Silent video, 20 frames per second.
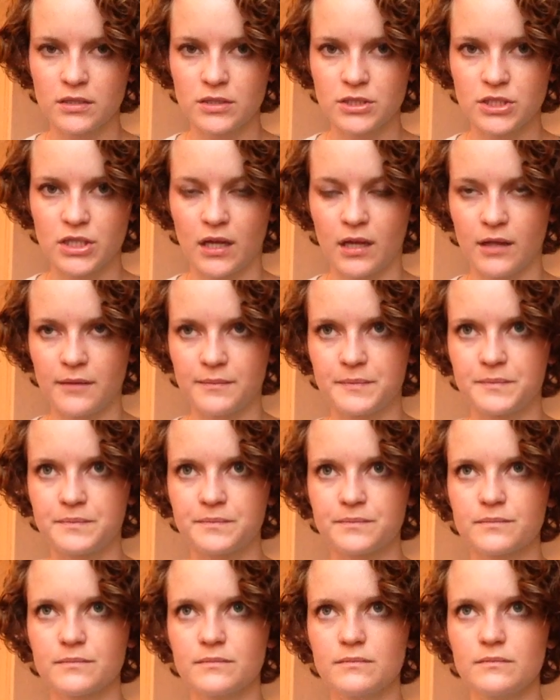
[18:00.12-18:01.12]
shawl,
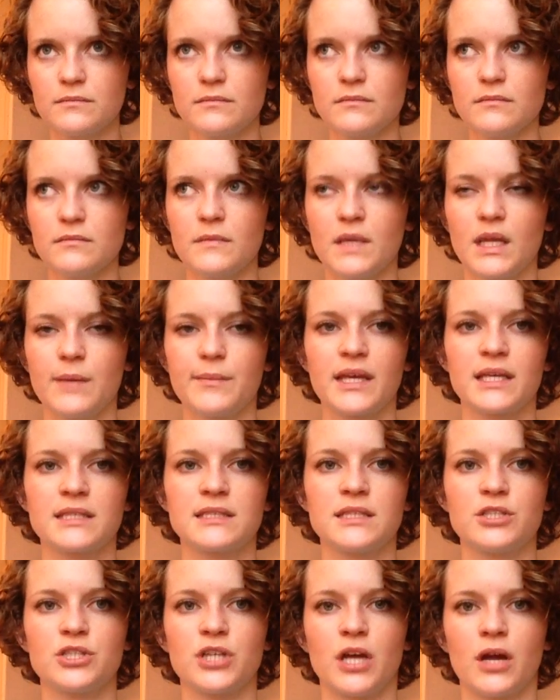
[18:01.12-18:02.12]
because
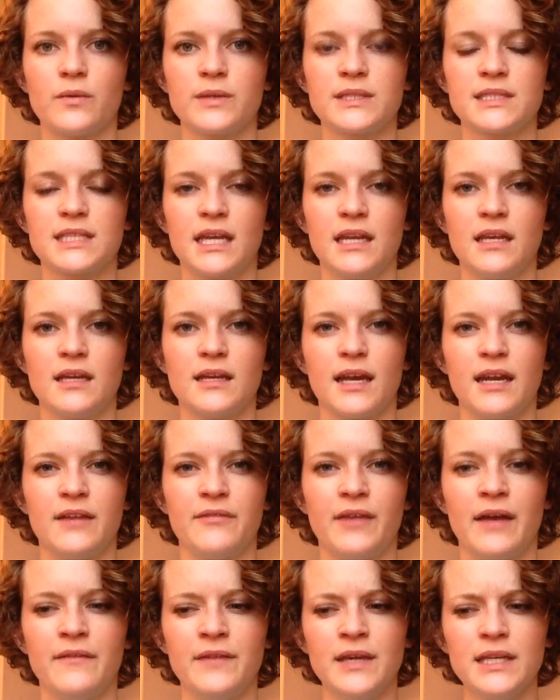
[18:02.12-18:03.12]
the shawl was getting kind of
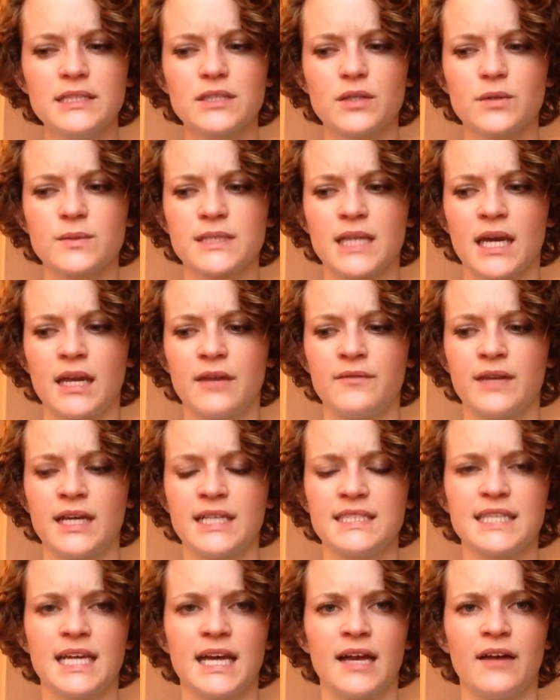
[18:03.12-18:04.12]
heavy, so it was kind of
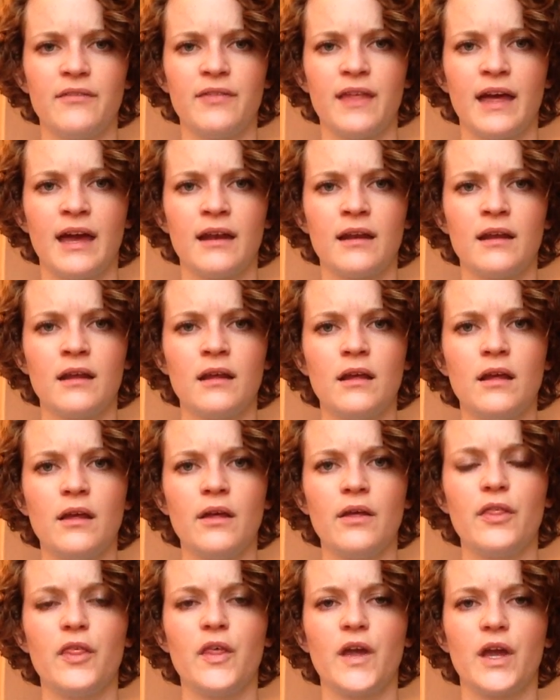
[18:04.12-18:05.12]
nice to have that
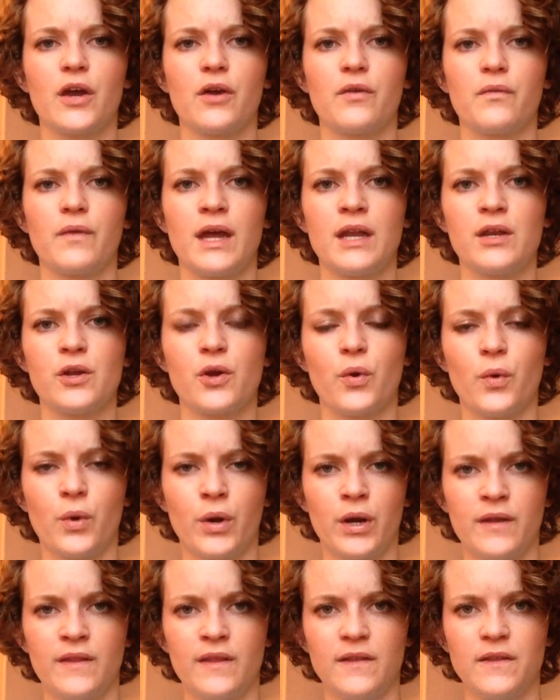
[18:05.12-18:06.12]
thicker red
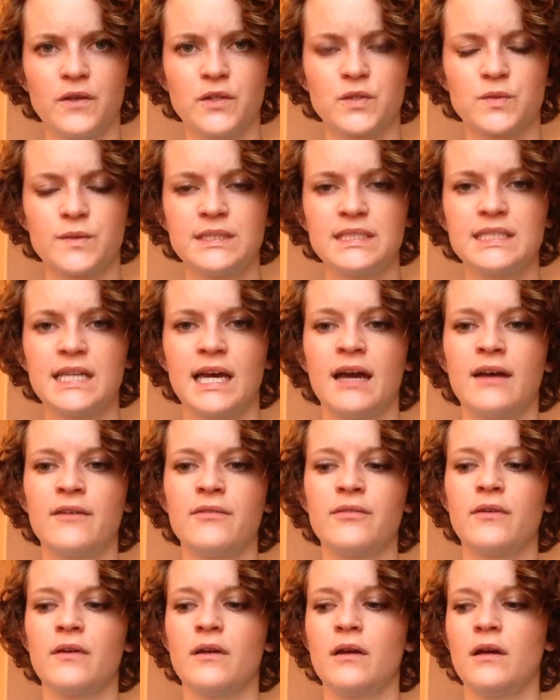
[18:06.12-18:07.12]
cord that those ones have.
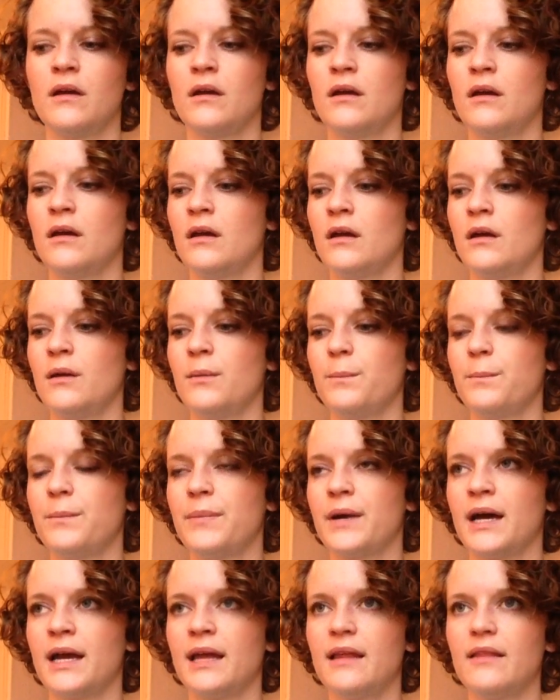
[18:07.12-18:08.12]

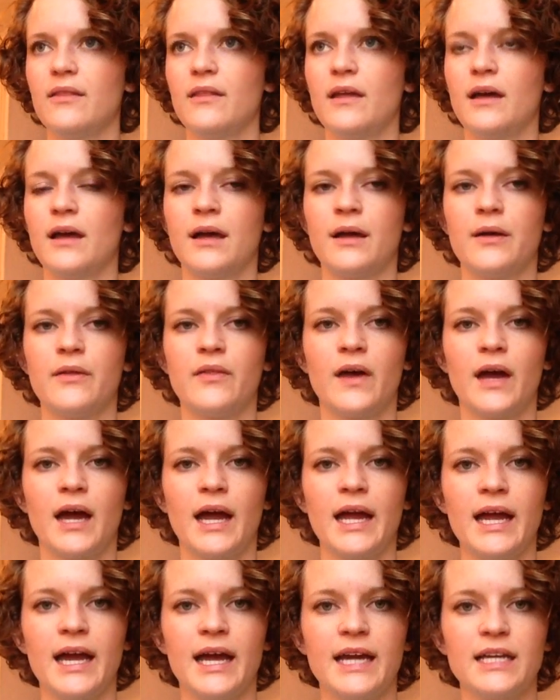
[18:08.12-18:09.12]
But the
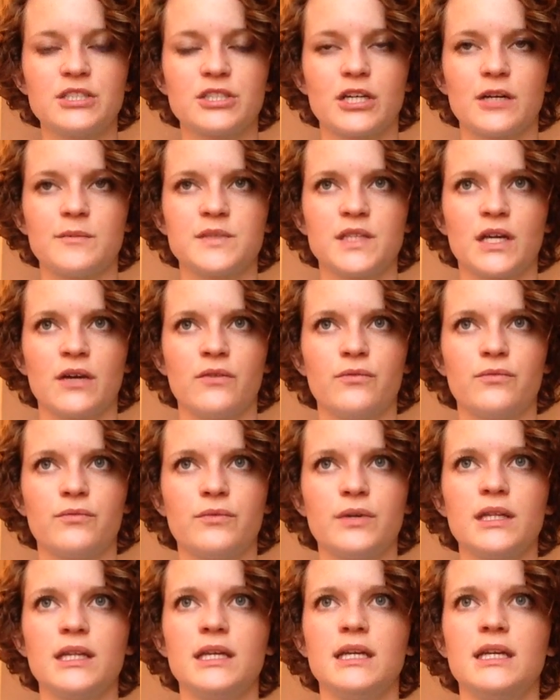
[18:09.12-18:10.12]
Haya Haya Sharps are
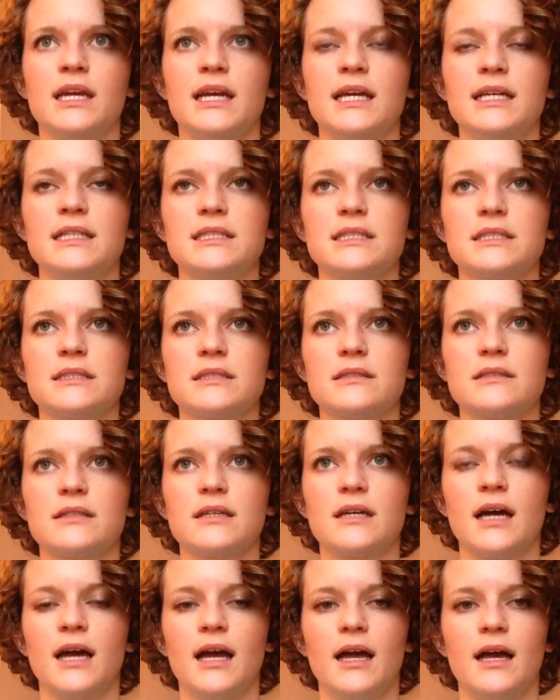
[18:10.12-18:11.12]
really nice
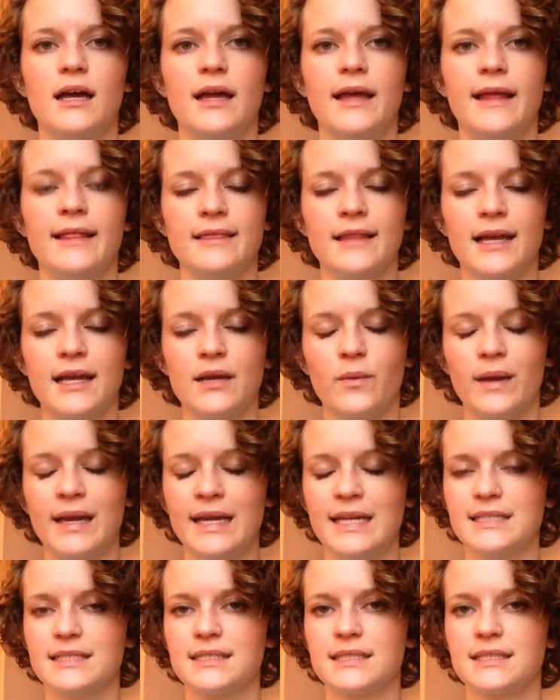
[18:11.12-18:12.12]
and
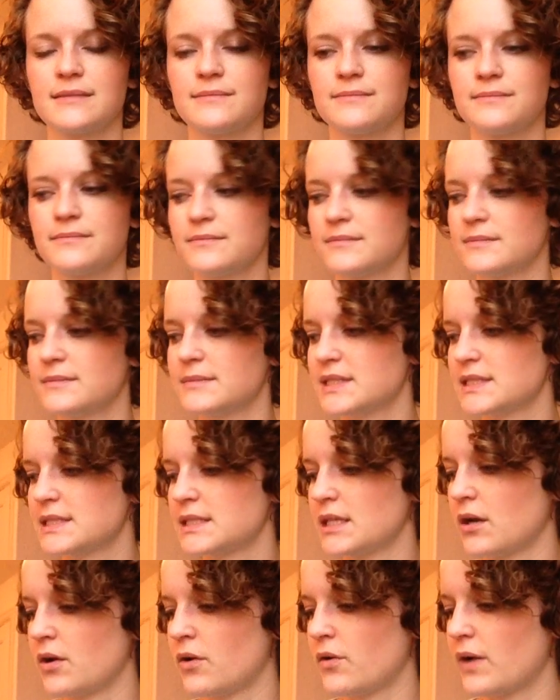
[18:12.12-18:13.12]
lightweight,
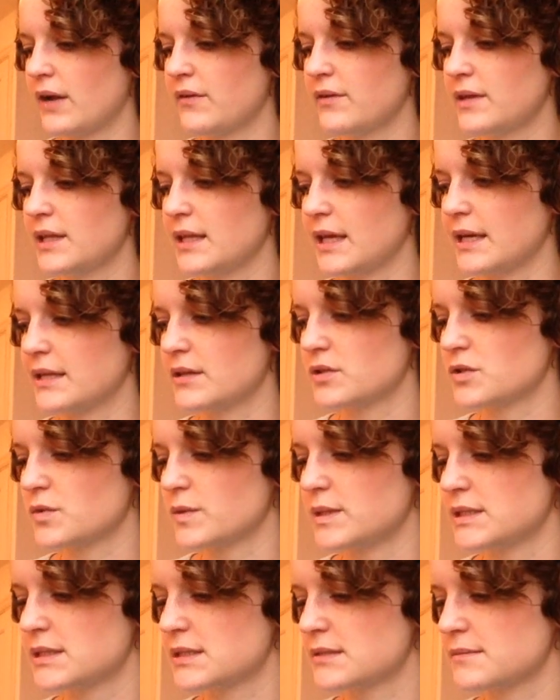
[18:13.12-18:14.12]
so I really like those
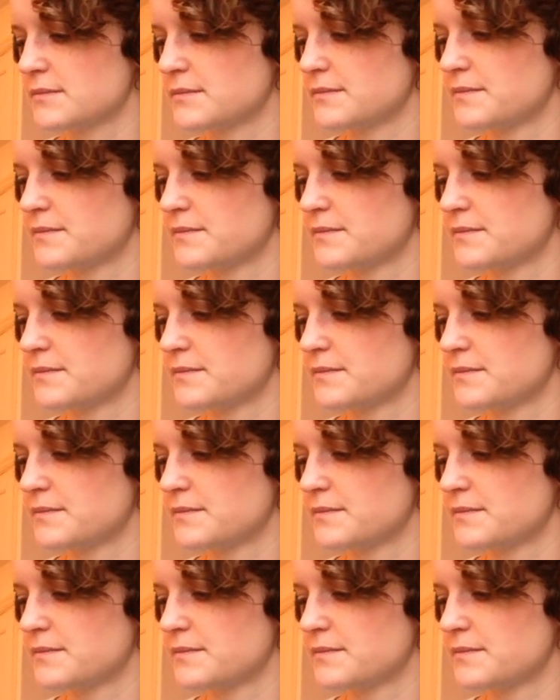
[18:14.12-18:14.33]
ones.